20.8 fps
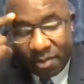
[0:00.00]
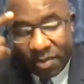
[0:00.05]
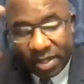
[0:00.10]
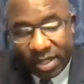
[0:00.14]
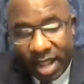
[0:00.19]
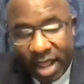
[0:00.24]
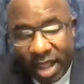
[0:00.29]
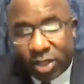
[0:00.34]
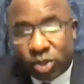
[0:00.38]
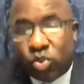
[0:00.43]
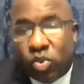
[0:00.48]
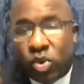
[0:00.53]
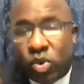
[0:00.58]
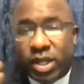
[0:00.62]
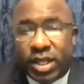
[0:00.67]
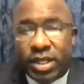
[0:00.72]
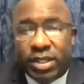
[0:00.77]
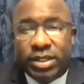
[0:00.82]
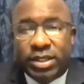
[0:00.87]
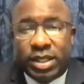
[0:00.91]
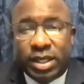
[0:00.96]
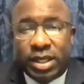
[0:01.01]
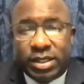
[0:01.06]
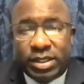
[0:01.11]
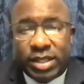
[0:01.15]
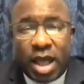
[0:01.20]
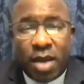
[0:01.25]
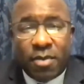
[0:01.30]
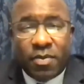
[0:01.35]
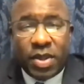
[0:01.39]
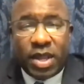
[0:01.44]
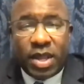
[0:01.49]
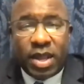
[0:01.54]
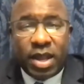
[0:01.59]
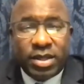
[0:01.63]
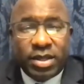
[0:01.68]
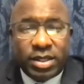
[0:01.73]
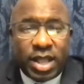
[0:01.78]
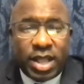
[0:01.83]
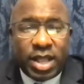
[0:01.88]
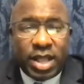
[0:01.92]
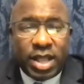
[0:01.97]
but that's one that sticks out
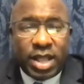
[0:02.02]
because